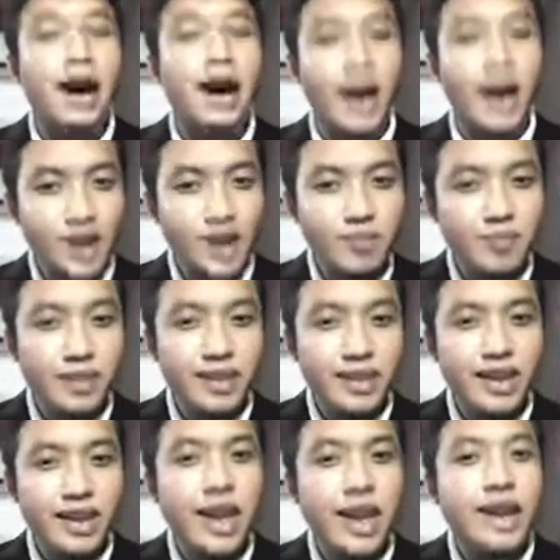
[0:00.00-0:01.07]
I admit
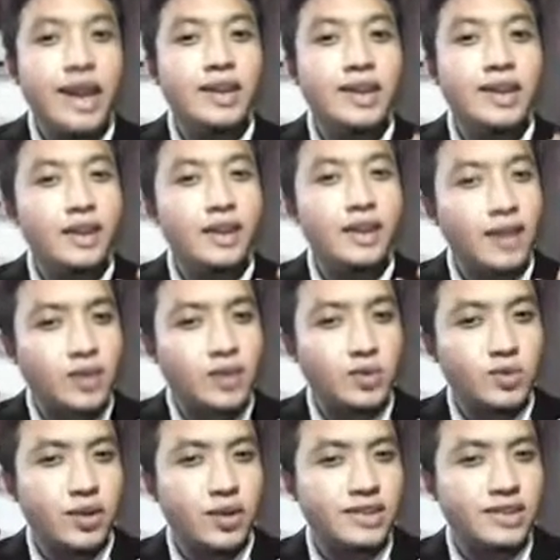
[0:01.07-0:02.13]
the
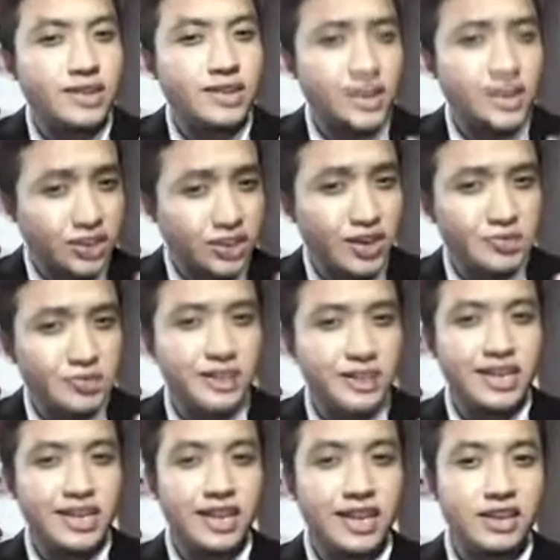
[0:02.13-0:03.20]
class was
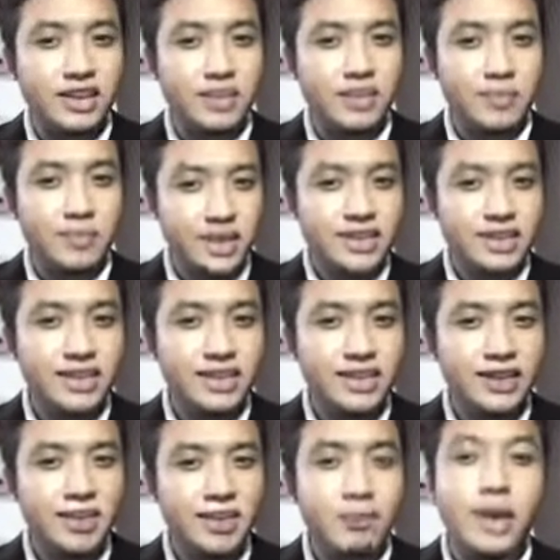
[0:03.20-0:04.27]
interrupted a little bit,
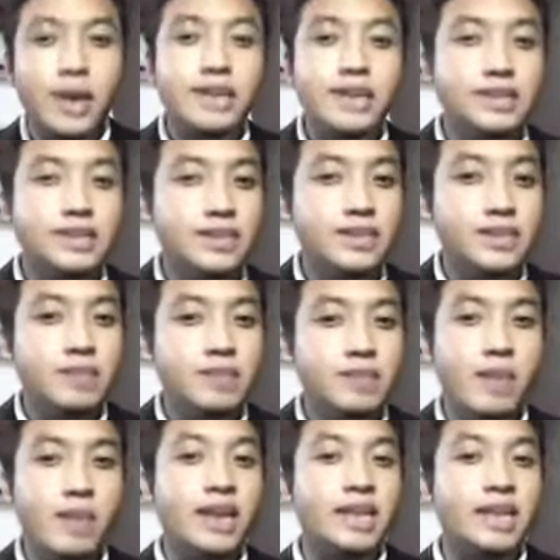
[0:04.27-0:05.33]
but
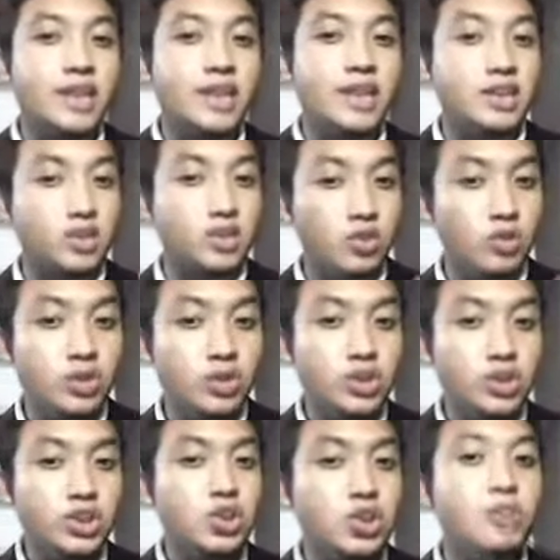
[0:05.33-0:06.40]
it does
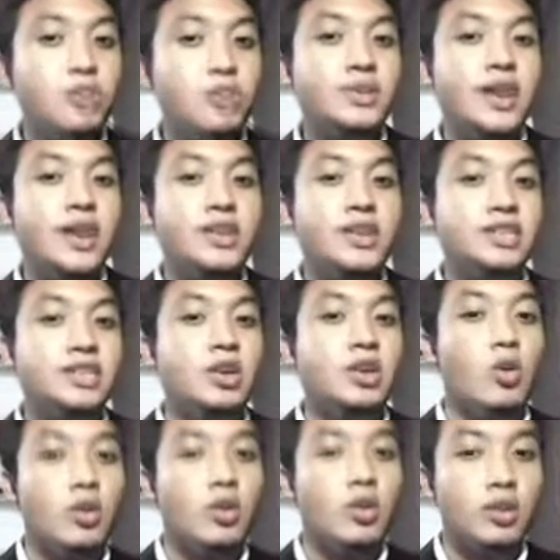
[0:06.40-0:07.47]
not jeopardize the
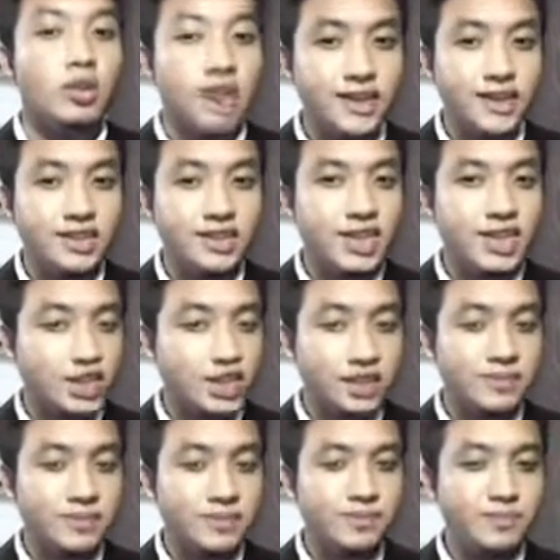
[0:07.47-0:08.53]
whole class session.